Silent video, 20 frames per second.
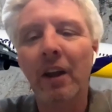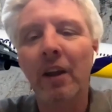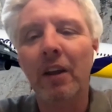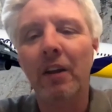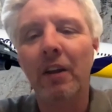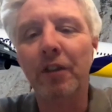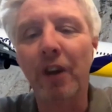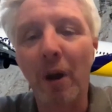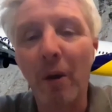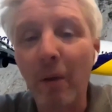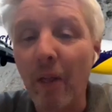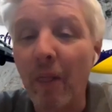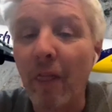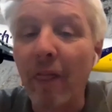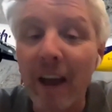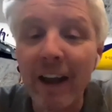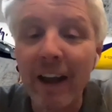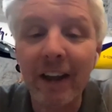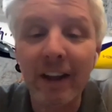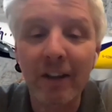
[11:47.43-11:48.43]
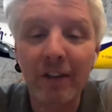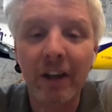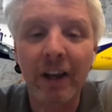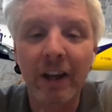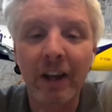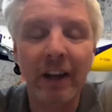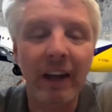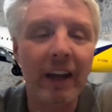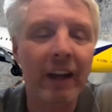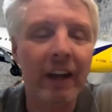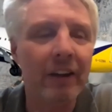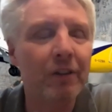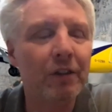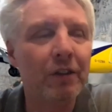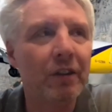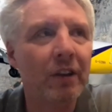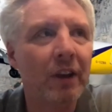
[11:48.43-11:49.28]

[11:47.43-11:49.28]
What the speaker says: So that is it. It's